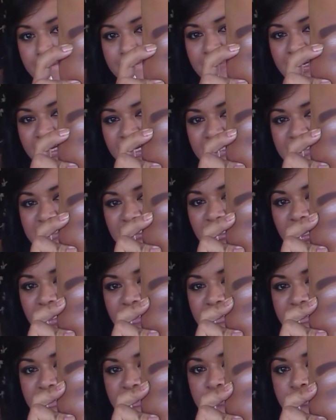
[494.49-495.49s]
but it's a
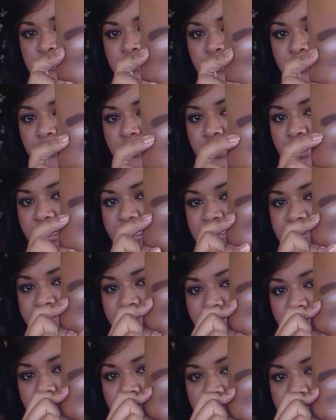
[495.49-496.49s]
lot smoother, and it's
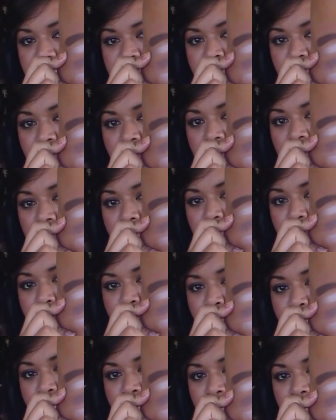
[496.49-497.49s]
a lot more
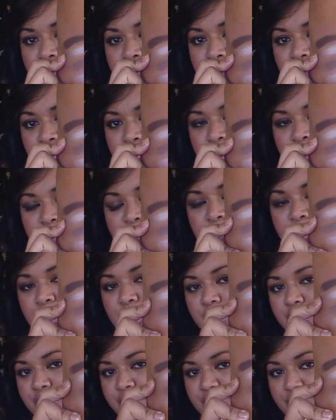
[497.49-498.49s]
creamier when you put it
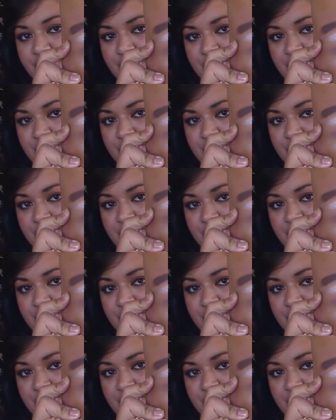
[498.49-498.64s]
on your